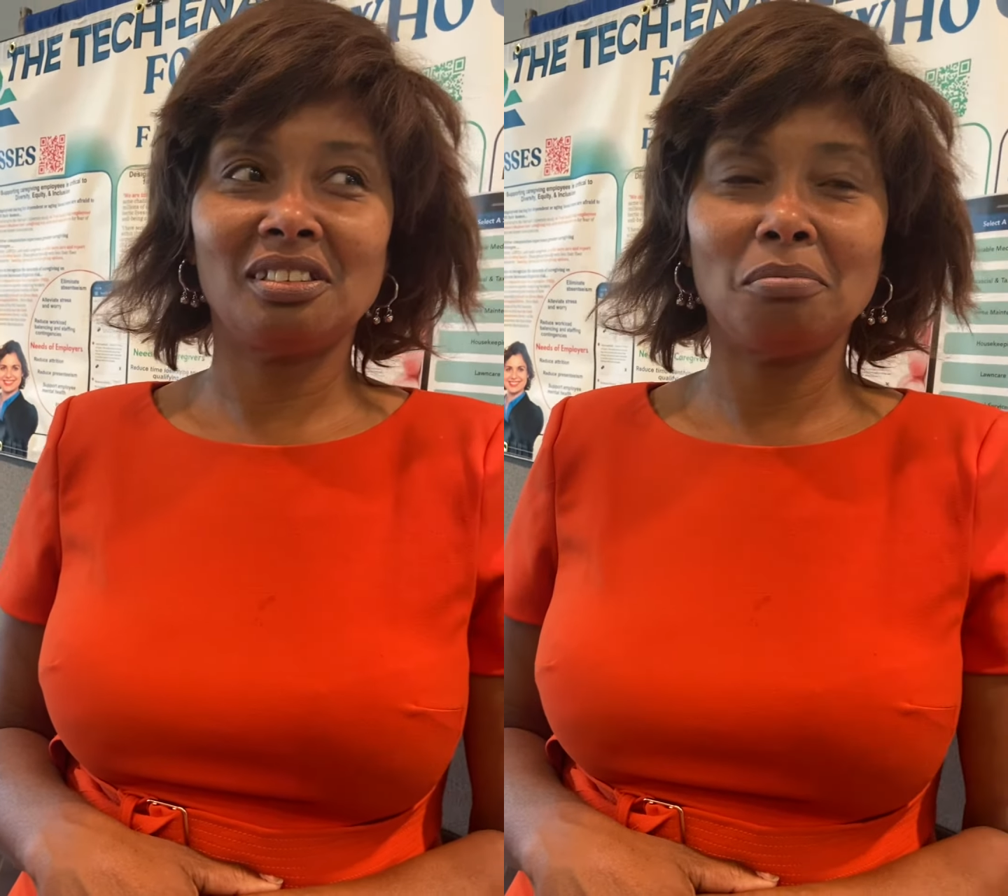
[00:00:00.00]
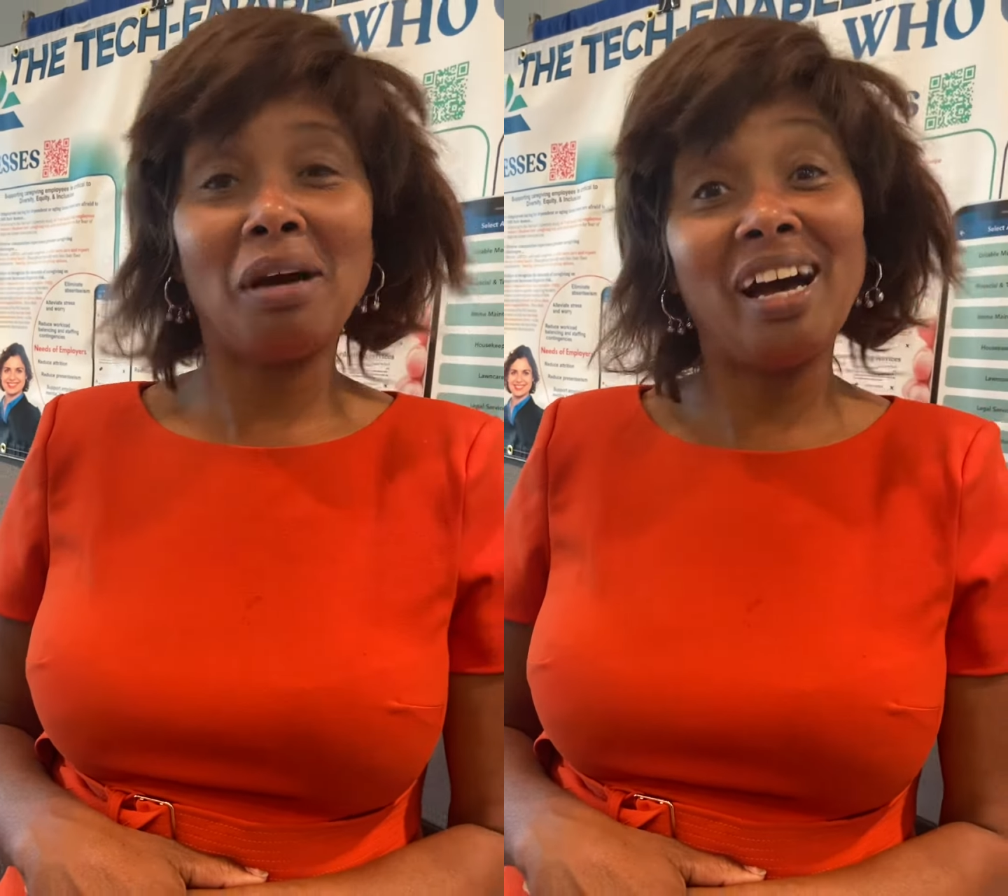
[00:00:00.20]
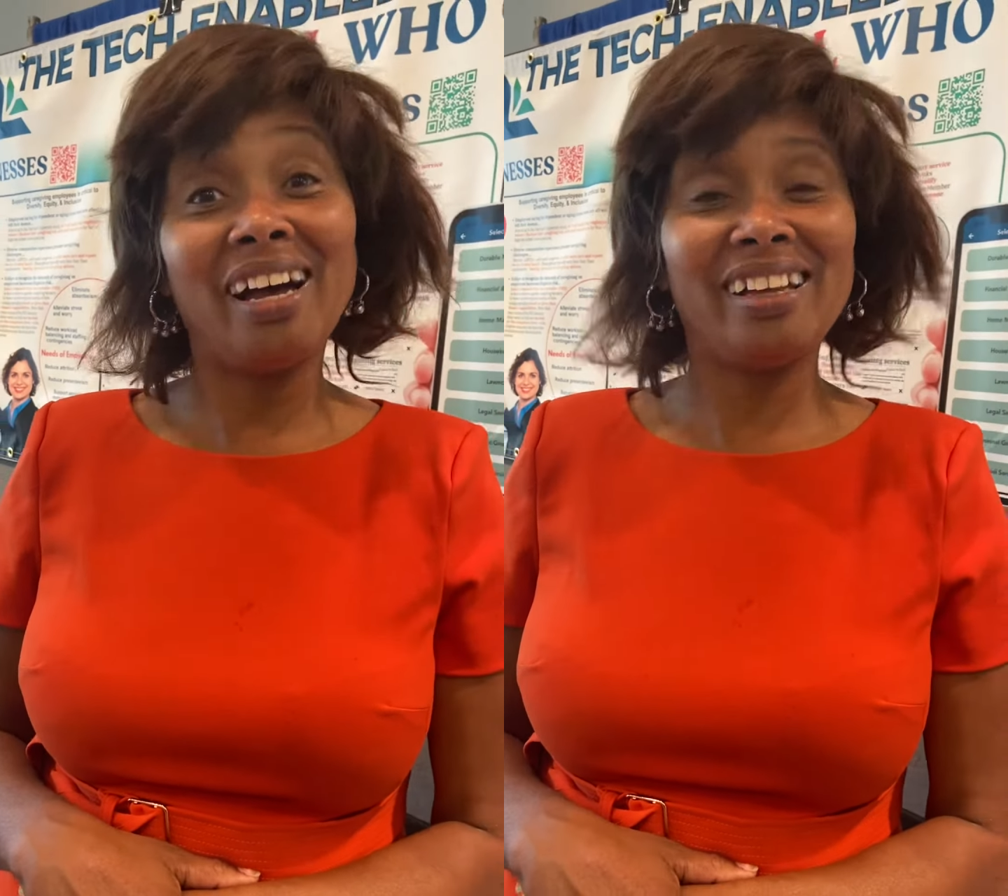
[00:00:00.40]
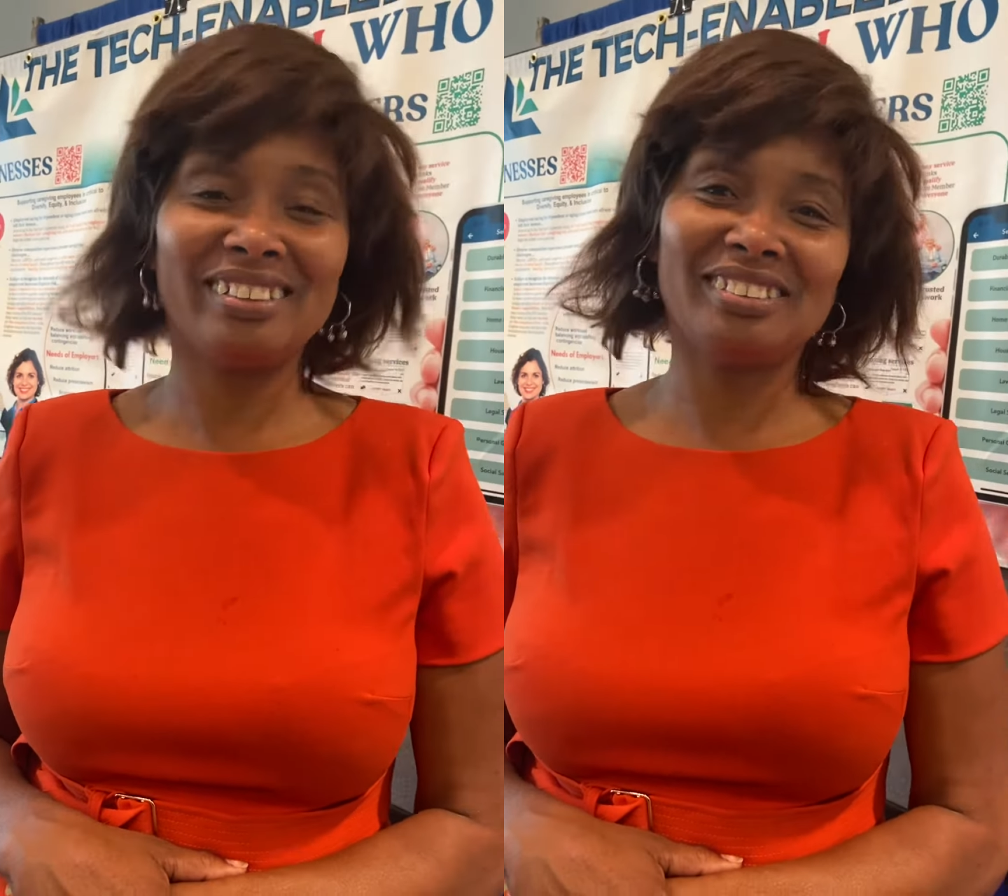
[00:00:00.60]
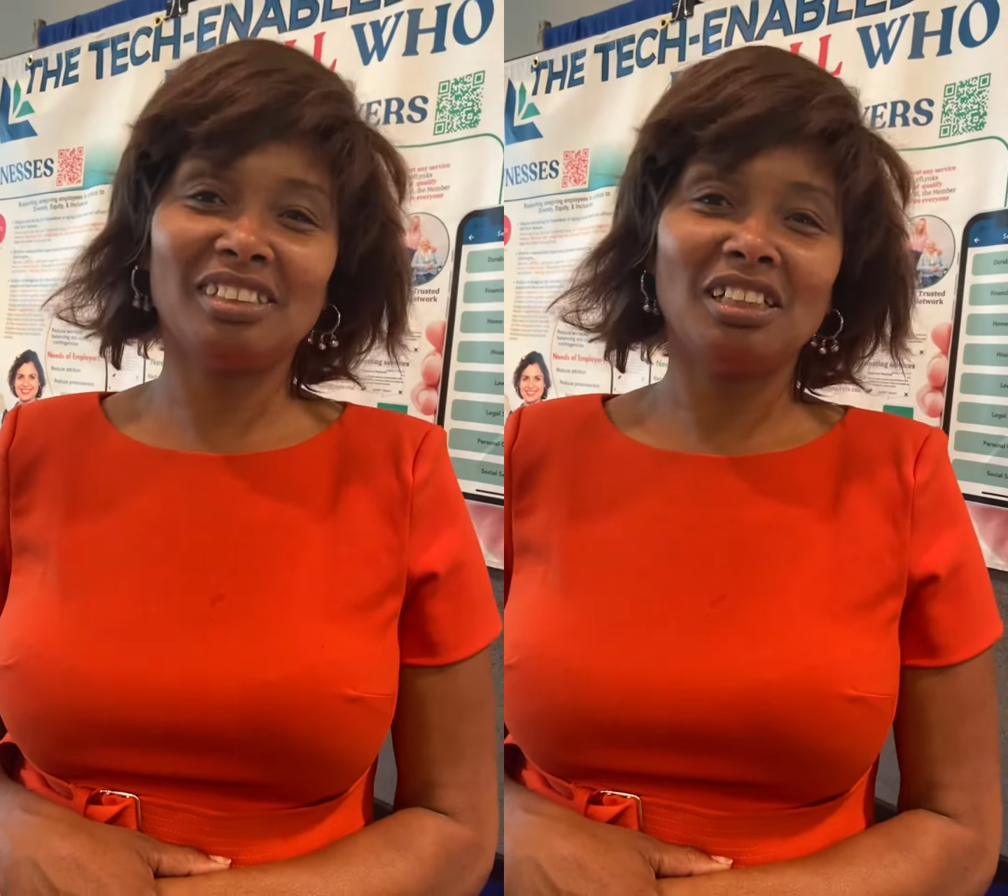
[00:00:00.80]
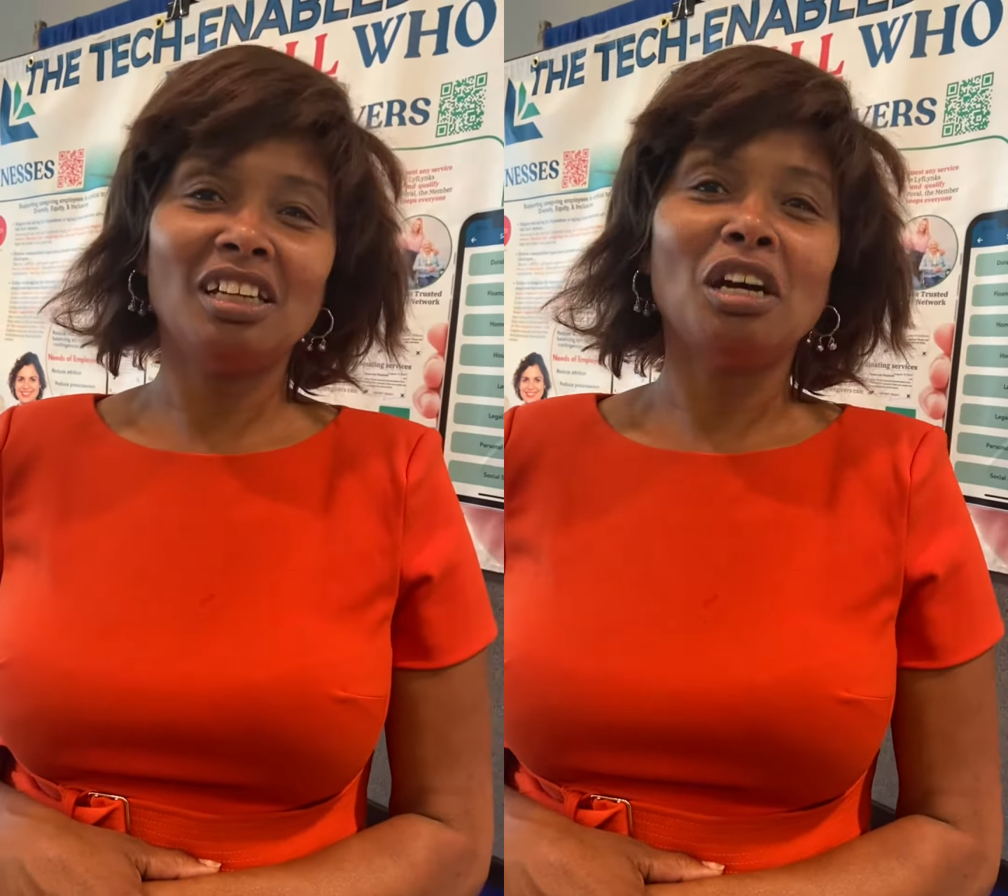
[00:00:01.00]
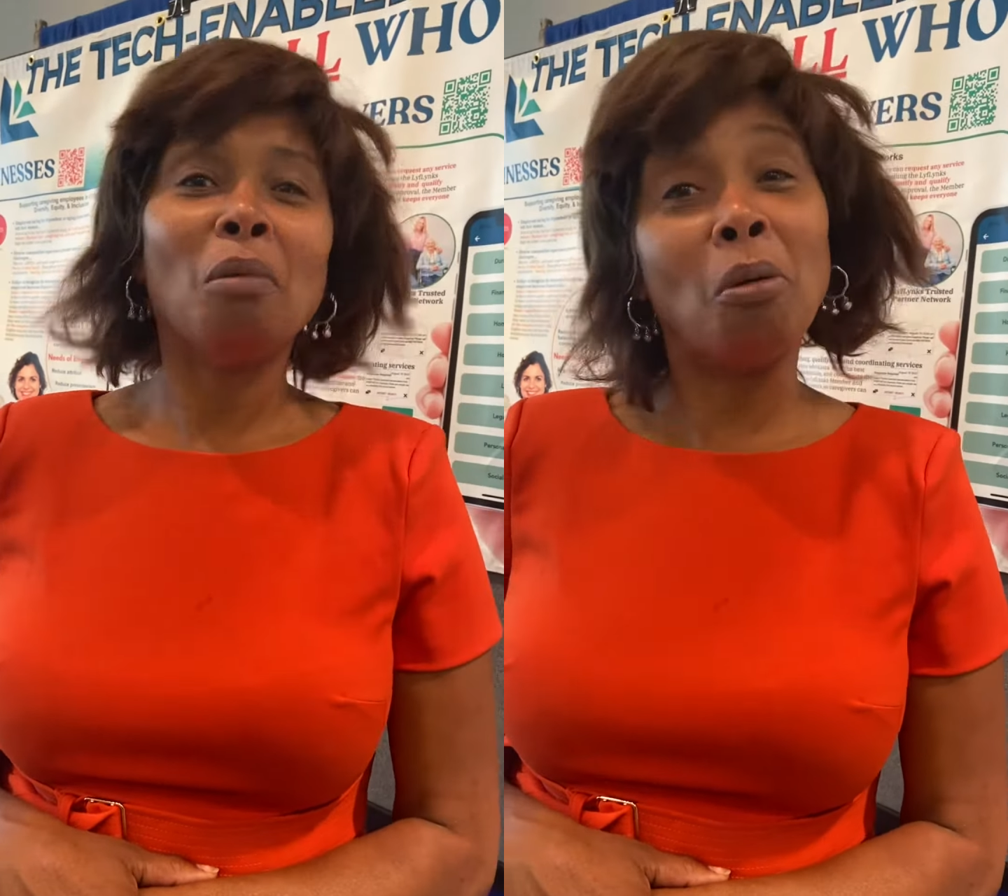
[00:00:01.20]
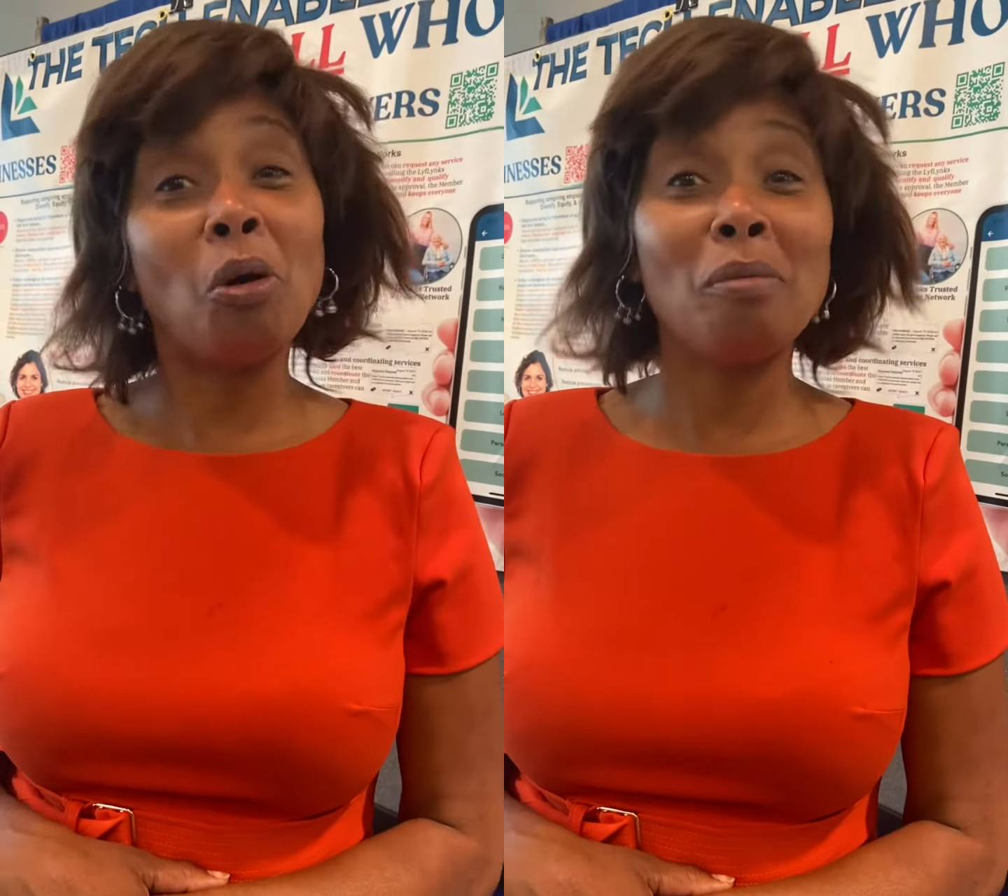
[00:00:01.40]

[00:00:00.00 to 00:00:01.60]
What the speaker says: Bye. Boy,